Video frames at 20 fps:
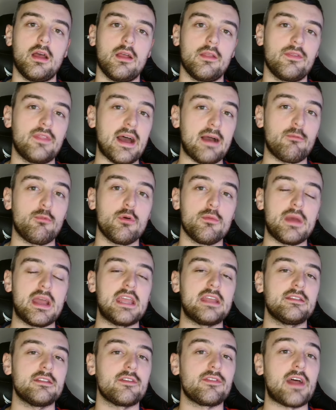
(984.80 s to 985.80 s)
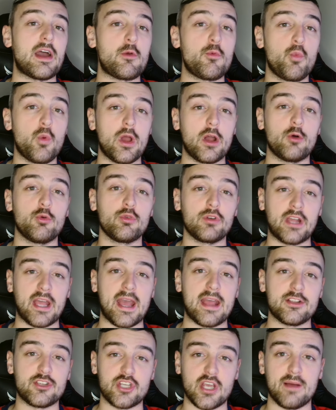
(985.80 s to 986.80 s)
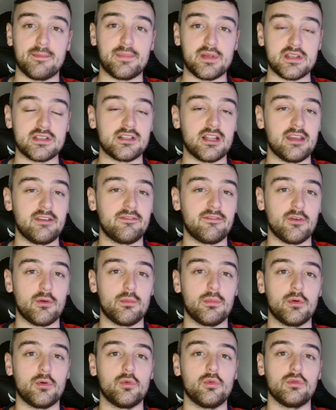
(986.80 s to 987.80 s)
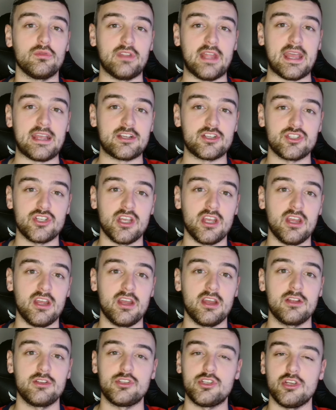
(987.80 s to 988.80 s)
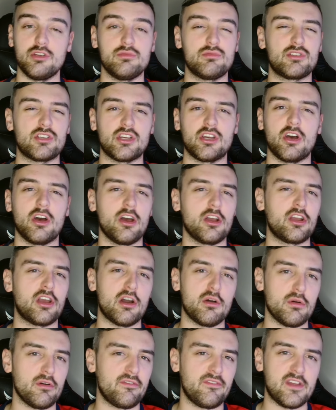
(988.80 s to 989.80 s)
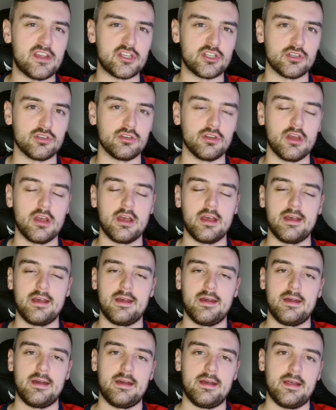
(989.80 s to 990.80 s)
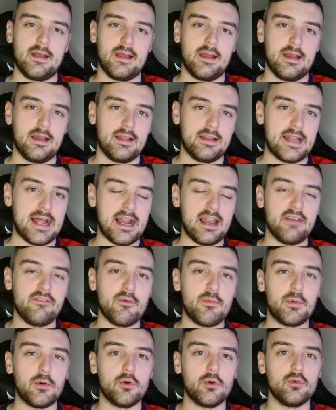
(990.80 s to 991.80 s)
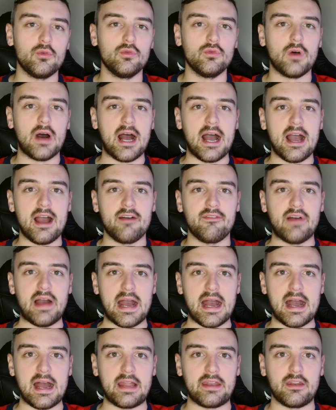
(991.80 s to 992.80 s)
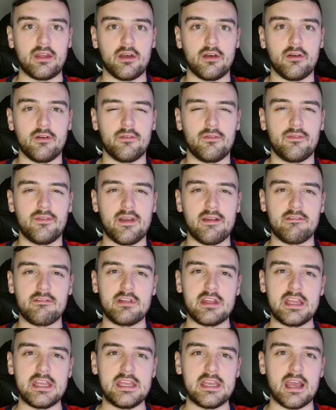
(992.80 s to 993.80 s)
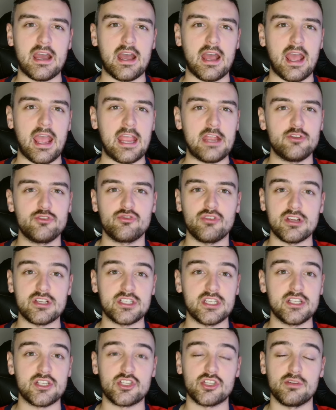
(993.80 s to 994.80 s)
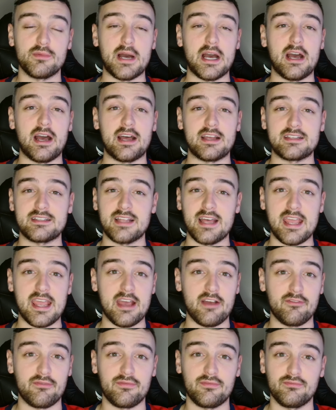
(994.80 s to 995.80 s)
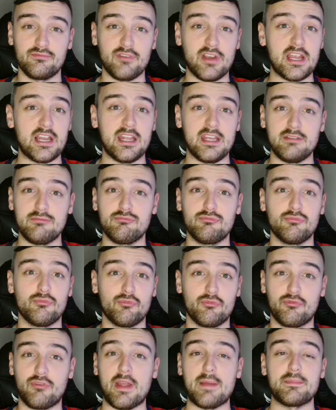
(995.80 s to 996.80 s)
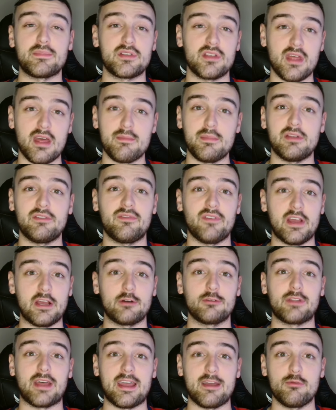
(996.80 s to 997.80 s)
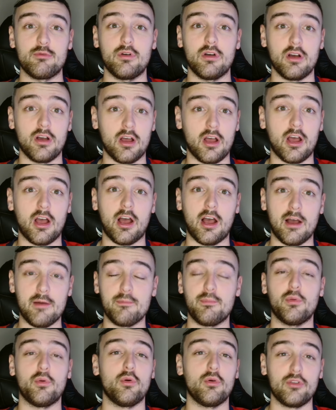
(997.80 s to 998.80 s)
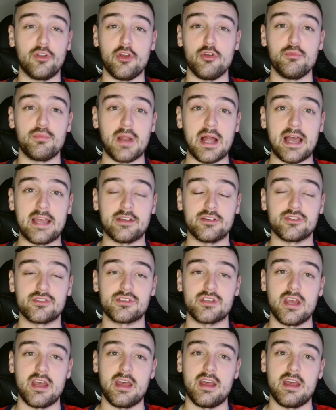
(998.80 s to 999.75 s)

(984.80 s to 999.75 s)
that will mean that they will get Champions League football next year due to a coefficient. Now, Liverpool have had a very interesting summer as they have really ripped their midfield out and bought new players.